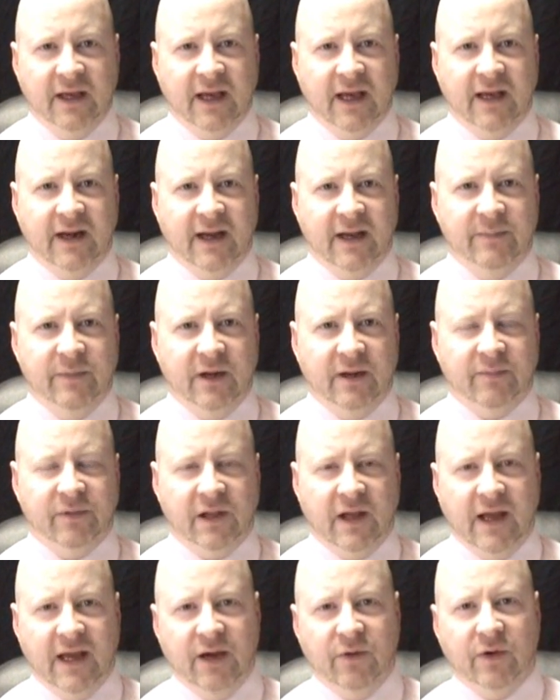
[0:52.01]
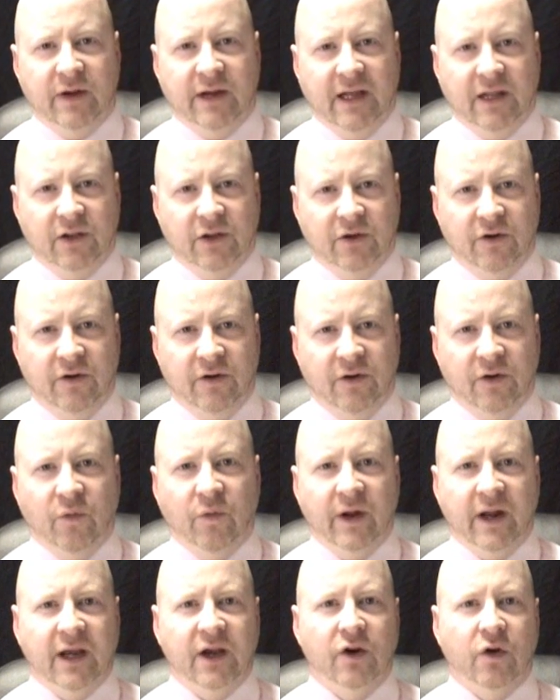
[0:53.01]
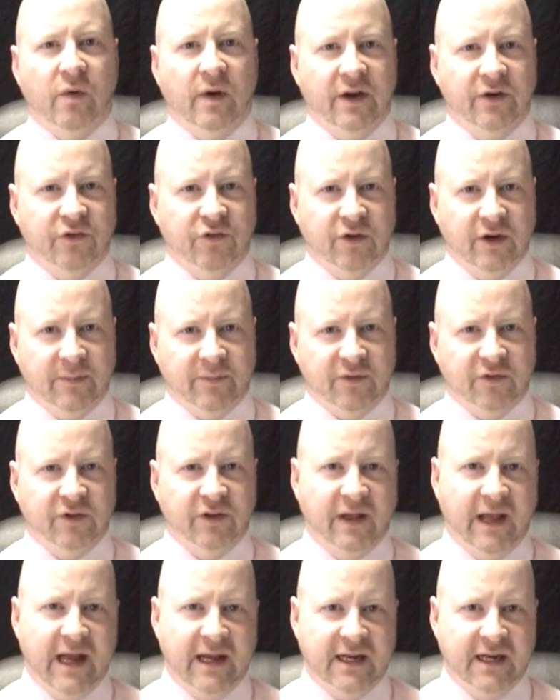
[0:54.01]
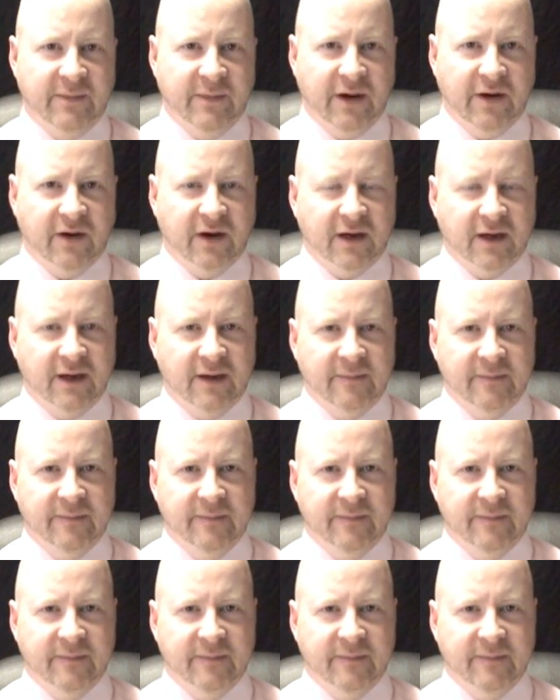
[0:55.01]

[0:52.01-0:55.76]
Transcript: and I've been applying what I learn when I go on trips to Latin America.